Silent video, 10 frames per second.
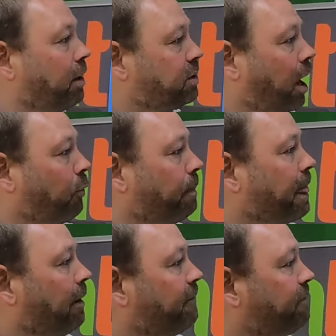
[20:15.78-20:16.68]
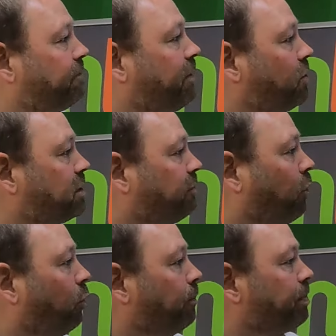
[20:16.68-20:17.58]
So, first of
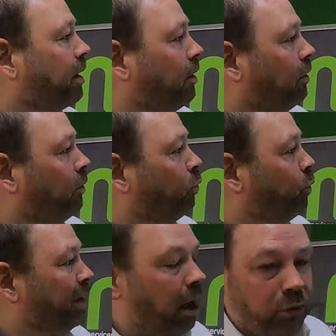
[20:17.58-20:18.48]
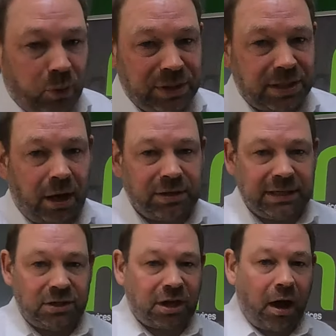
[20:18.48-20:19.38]
all, we know that we're
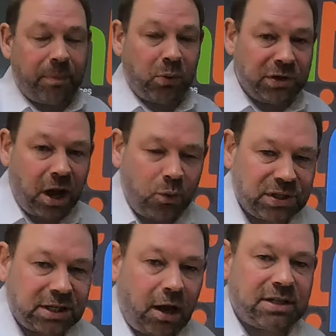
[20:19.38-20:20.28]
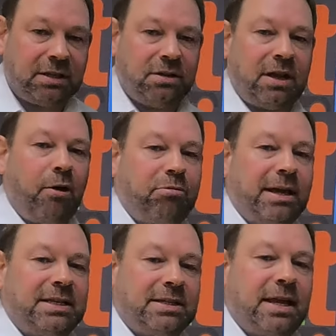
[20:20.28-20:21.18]
starting at Derby. We know we're starting at the
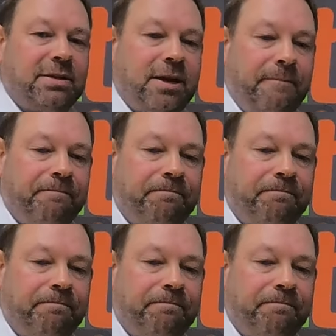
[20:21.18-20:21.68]
operating centre.